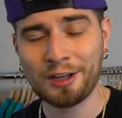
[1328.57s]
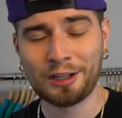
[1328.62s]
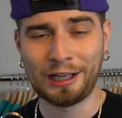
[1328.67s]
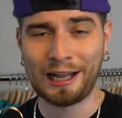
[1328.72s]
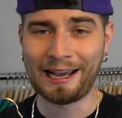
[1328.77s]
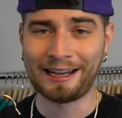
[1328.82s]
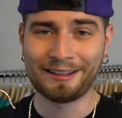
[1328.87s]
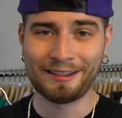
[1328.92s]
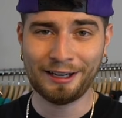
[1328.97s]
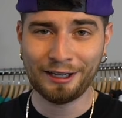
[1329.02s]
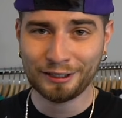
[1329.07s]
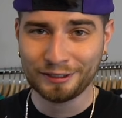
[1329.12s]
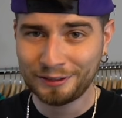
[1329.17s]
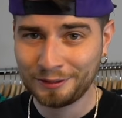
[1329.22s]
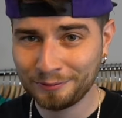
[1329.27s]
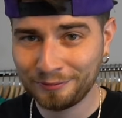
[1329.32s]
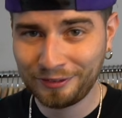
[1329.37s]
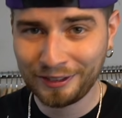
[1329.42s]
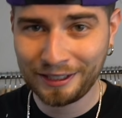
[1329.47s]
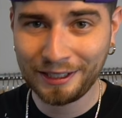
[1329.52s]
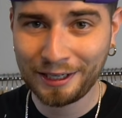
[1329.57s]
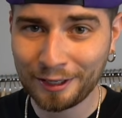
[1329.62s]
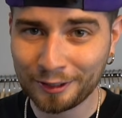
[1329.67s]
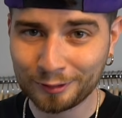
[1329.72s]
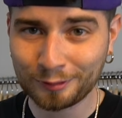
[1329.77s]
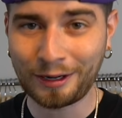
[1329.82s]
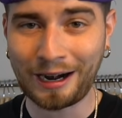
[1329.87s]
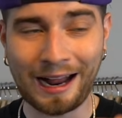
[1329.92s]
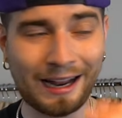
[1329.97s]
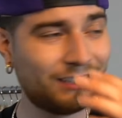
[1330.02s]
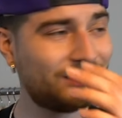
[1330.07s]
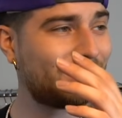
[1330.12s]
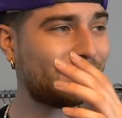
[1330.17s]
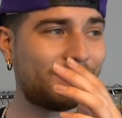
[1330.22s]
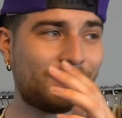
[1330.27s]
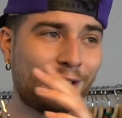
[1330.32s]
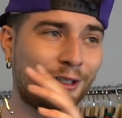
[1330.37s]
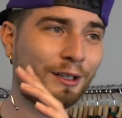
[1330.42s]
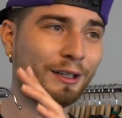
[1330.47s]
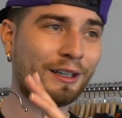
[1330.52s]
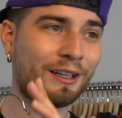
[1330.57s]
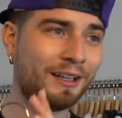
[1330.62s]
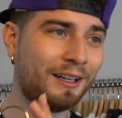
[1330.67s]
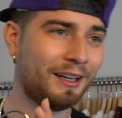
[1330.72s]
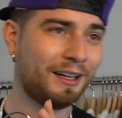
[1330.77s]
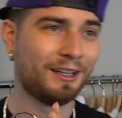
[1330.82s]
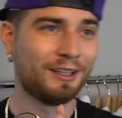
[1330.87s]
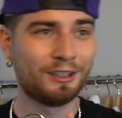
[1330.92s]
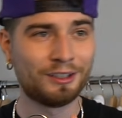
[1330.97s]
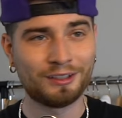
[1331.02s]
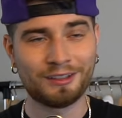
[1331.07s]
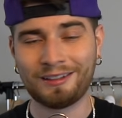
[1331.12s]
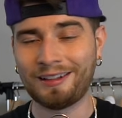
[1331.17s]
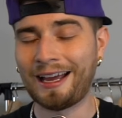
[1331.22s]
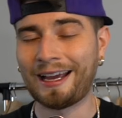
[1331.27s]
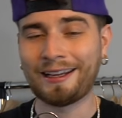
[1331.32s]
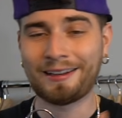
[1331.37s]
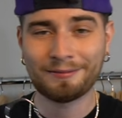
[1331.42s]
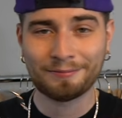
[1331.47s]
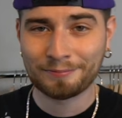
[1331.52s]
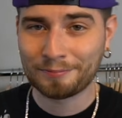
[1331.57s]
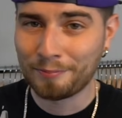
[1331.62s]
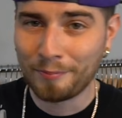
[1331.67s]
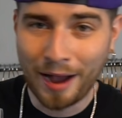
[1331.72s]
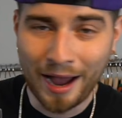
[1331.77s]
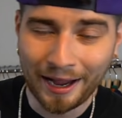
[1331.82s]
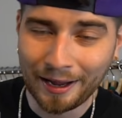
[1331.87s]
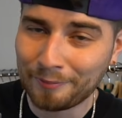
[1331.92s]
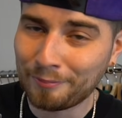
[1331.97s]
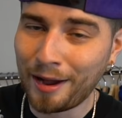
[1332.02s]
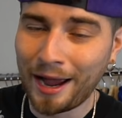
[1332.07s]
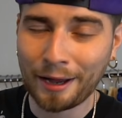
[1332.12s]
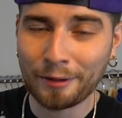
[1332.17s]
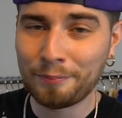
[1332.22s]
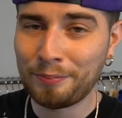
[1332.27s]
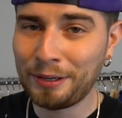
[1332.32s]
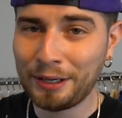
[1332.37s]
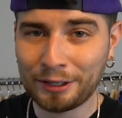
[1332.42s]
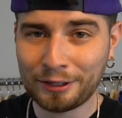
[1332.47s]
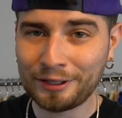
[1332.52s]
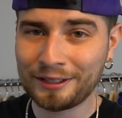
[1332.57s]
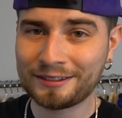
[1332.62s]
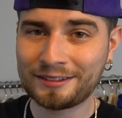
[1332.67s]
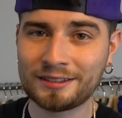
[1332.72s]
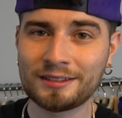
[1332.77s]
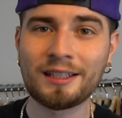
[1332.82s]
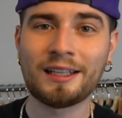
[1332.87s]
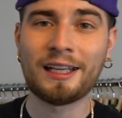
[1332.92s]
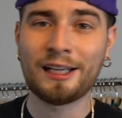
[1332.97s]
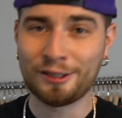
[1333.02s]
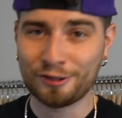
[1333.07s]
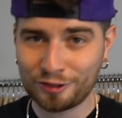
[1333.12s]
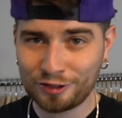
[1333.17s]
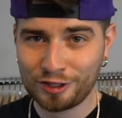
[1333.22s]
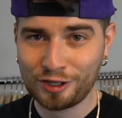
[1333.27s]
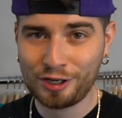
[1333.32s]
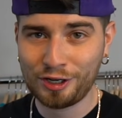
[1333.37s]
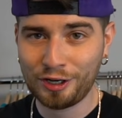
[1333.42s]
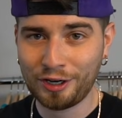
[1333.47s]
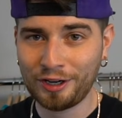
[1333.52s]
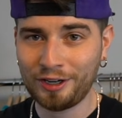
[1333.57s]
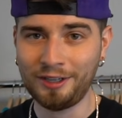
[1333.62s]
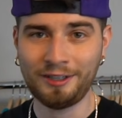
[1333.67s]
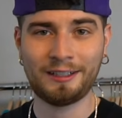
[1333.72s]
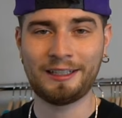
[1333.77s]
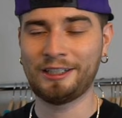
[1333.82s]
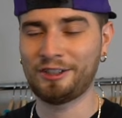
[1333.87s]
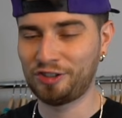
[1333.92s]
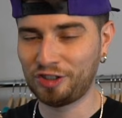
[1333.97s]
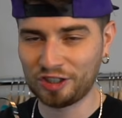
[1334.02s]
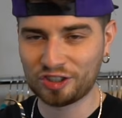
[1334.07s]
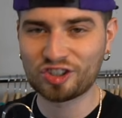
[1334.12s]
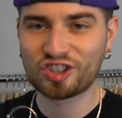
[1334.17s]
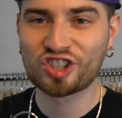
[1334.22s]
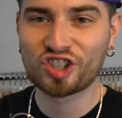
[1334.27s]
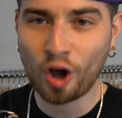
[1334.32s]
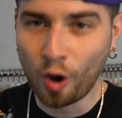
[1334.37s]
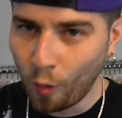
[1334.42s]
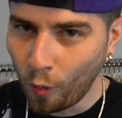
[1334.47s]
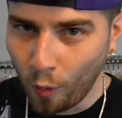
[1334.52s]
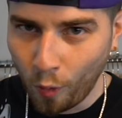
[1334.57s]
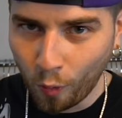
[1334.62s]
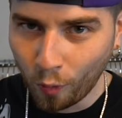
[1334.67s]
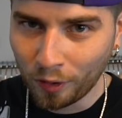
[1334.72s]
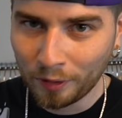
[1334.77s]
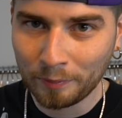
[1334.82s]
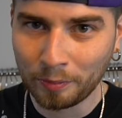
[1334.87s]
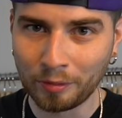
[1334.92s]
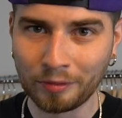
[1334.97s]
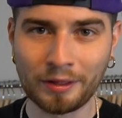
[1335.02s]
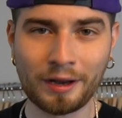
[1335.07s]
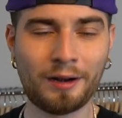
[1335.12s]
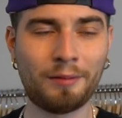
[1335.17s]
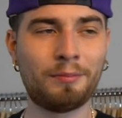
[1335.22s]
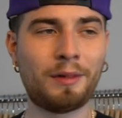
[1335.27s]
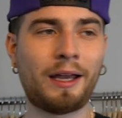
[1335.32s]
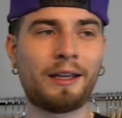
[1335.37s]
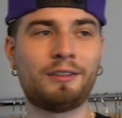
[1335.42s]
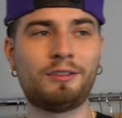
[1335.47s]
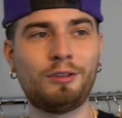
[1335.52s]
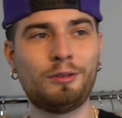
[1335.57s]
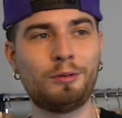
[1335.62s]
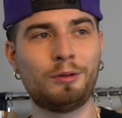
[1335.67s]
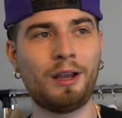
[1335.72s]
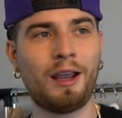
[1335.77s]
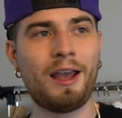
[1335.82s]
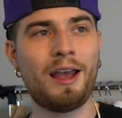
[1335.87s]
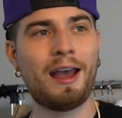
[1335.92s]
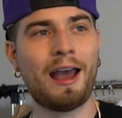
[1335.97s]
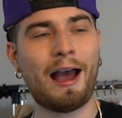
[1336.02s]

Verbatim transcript: Like, there are some videos where I just look like my, my appearance insecure is just so horrible that I'm like, dude,